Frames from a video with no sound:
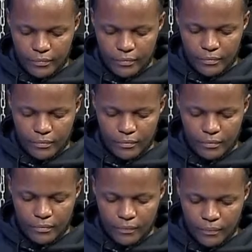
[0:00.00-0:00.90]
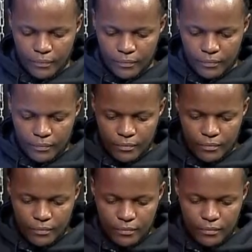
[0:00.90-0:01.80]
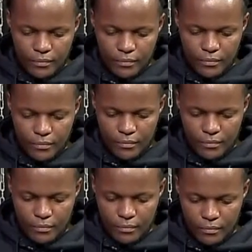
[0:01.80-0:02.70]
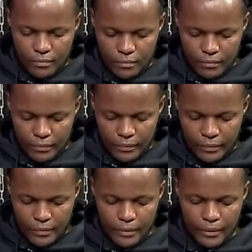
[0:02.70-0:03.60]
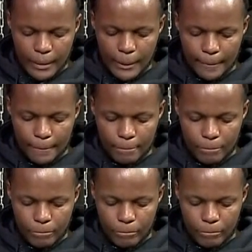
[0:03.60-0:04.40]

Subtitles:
The person shown says nothing.